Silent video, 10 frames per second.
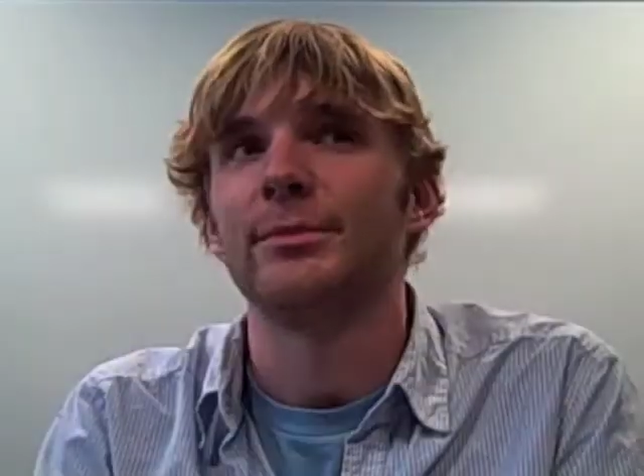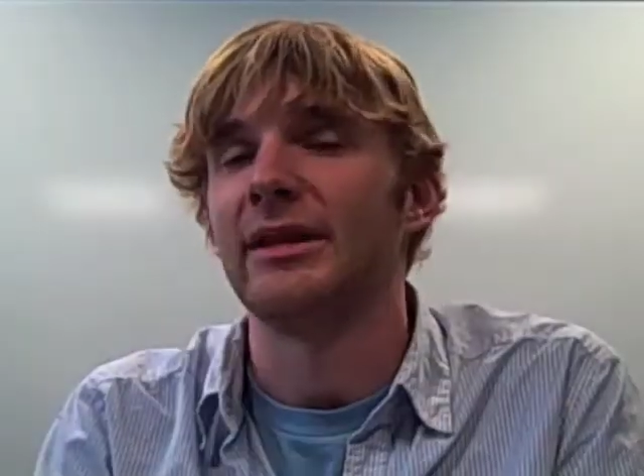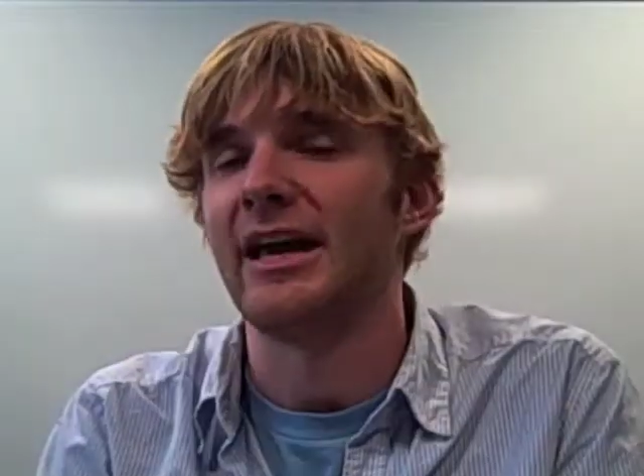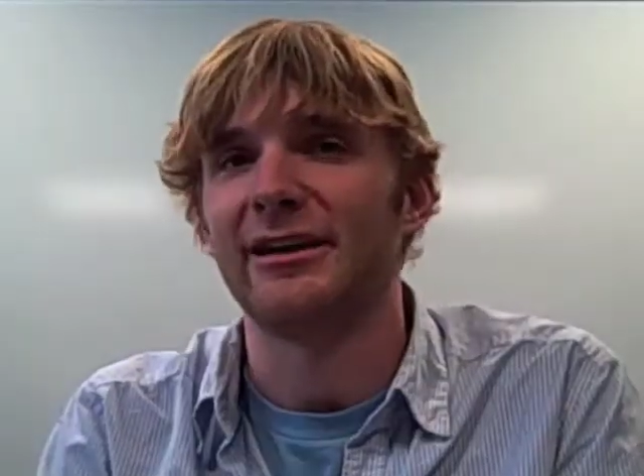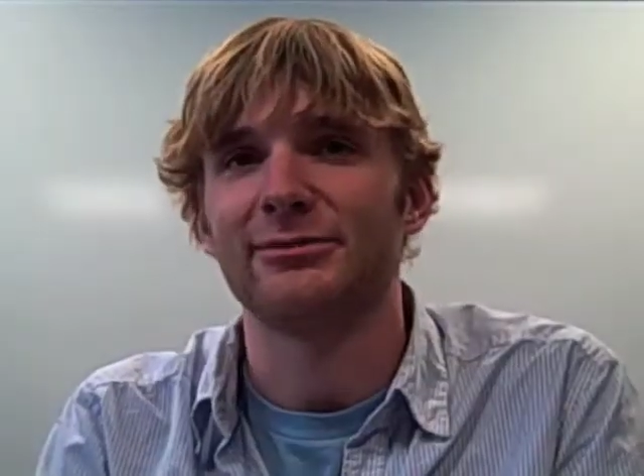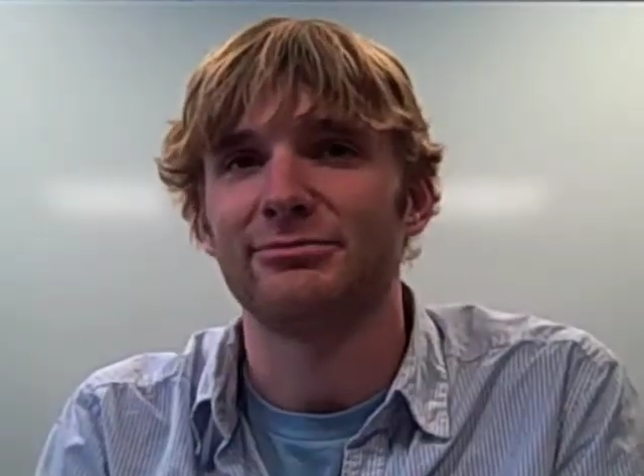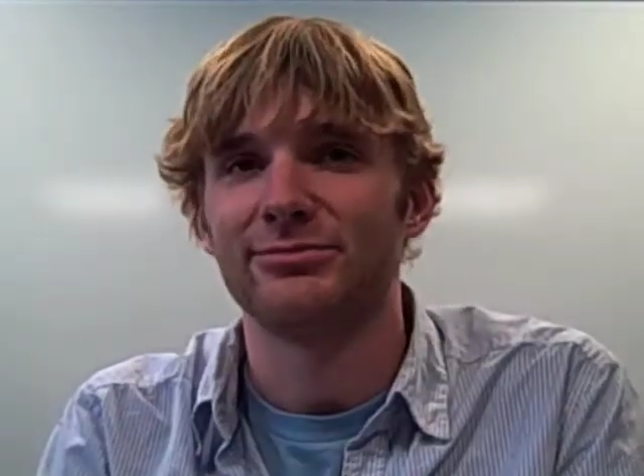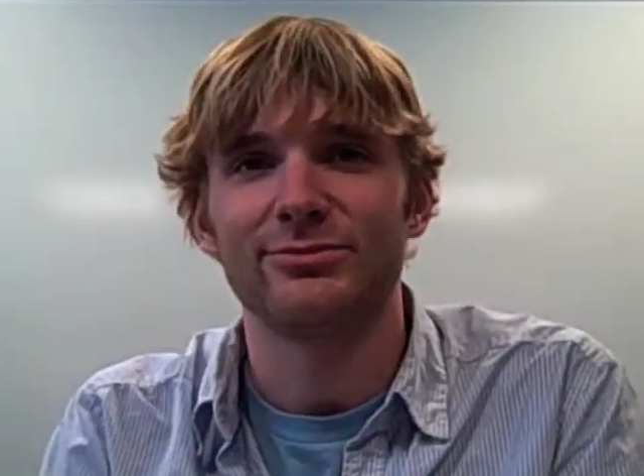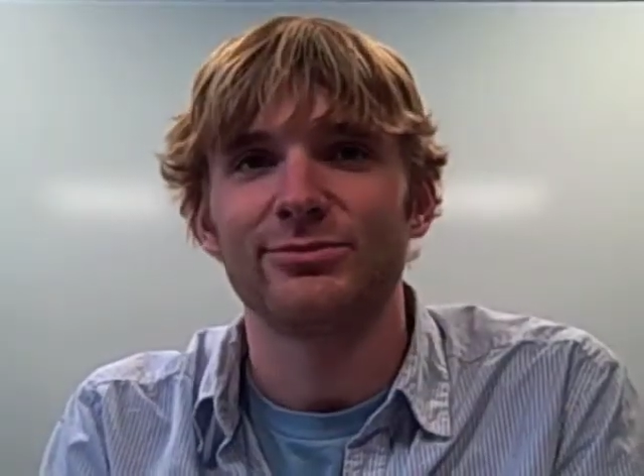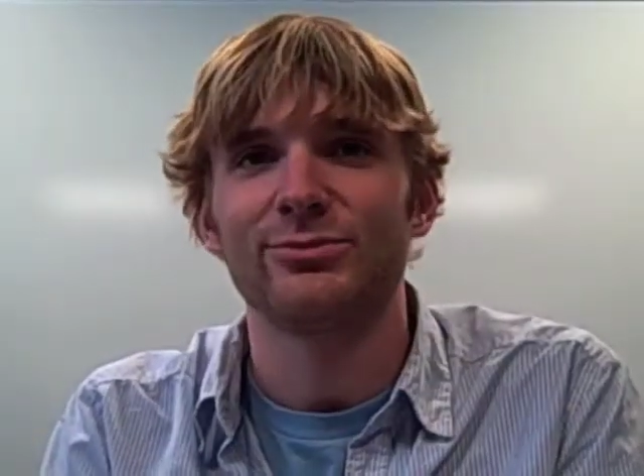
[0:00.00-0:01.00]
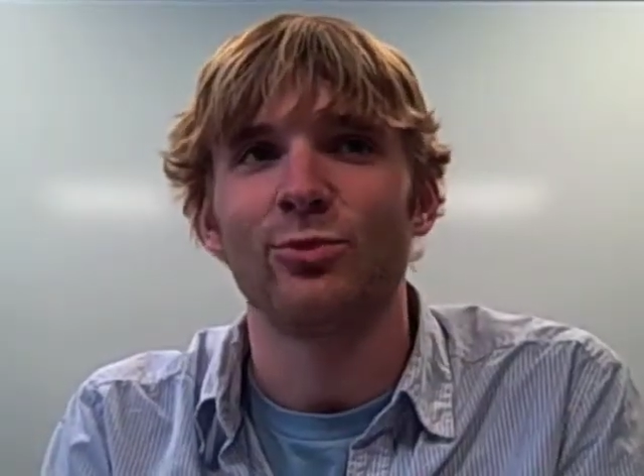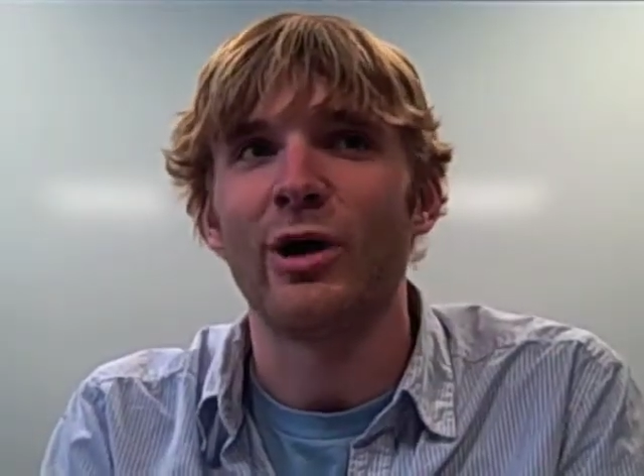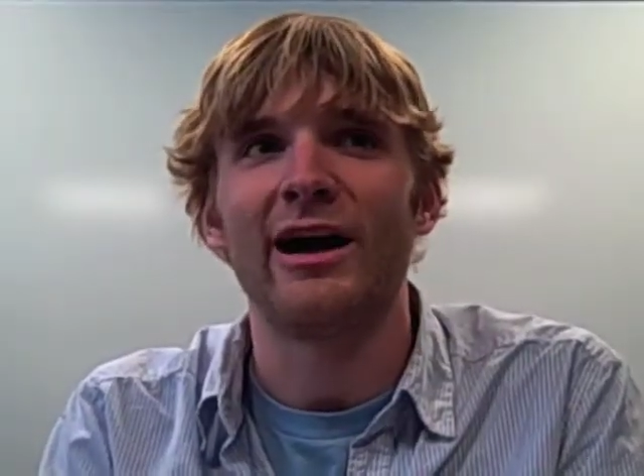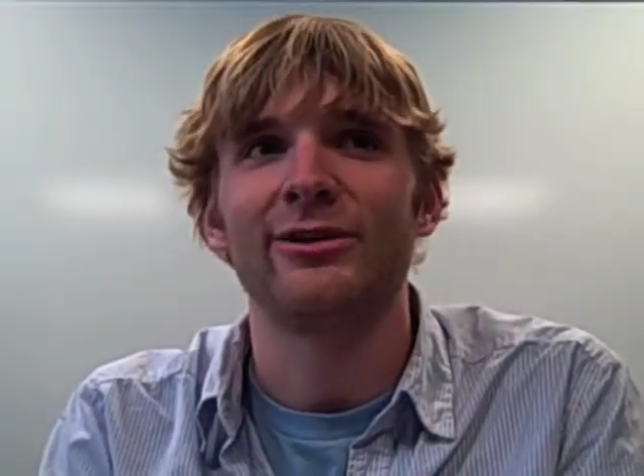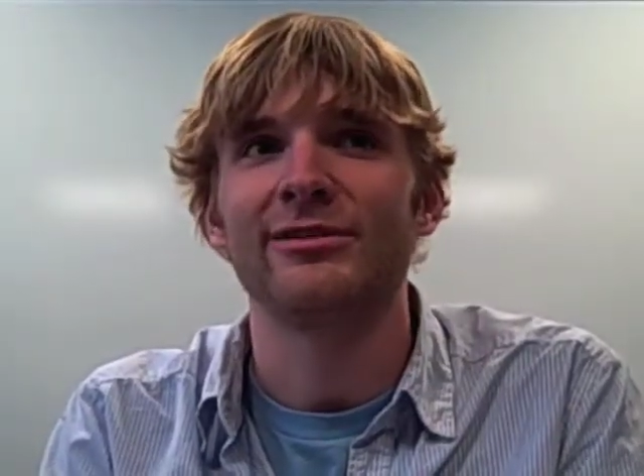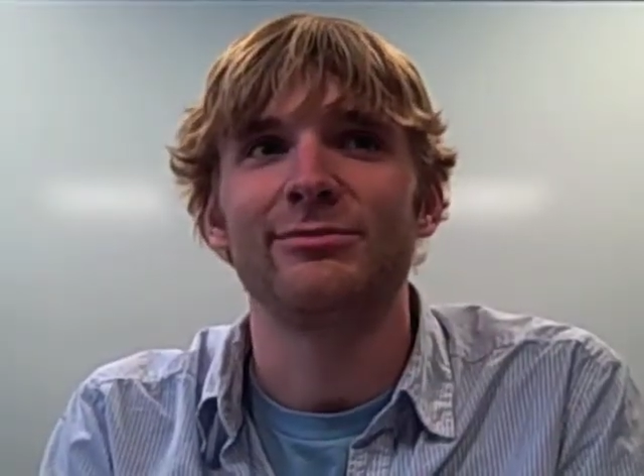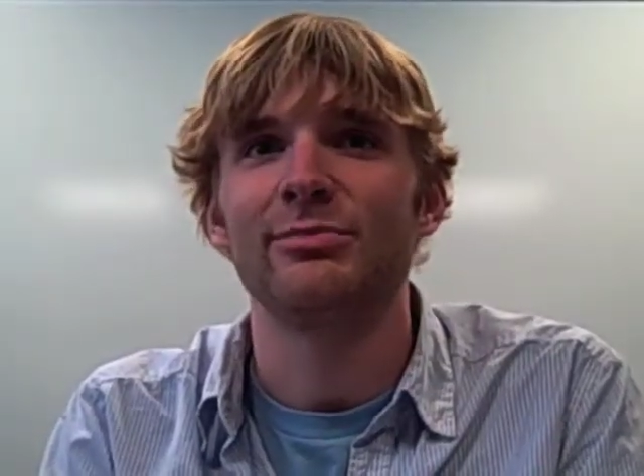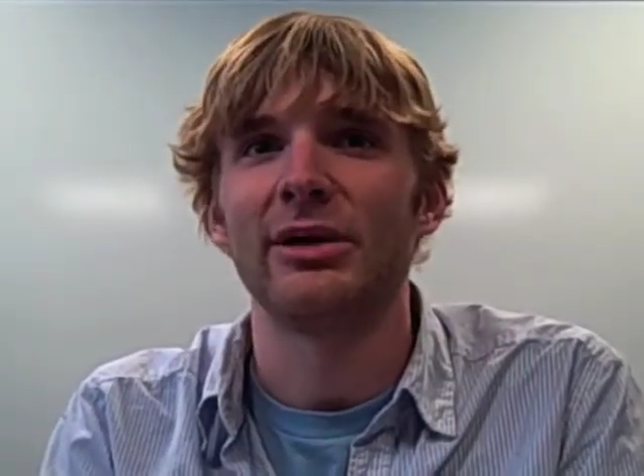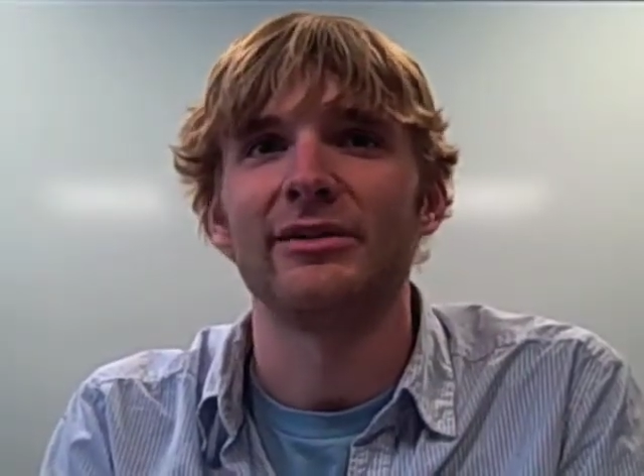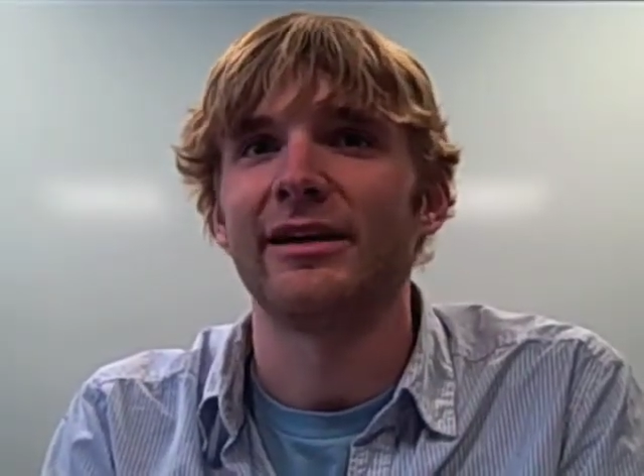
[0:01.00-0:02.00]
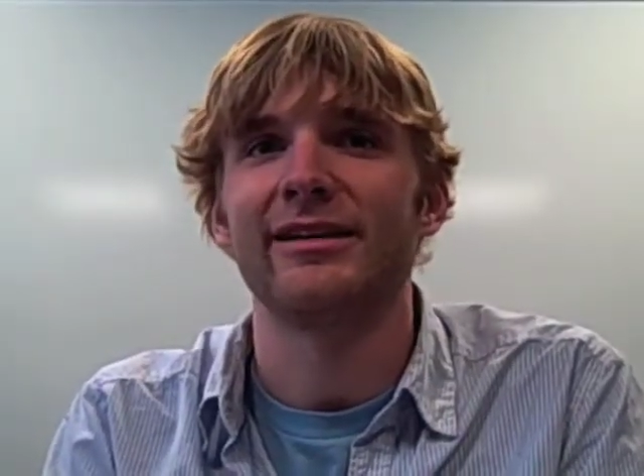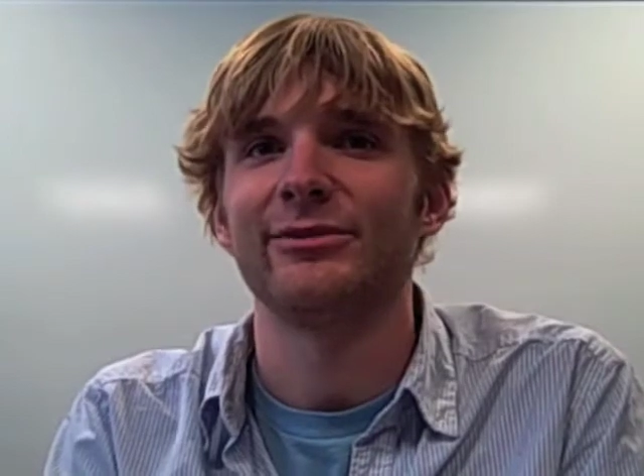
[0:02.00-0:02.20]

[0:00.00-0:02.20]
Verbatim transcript: and they had a wild building.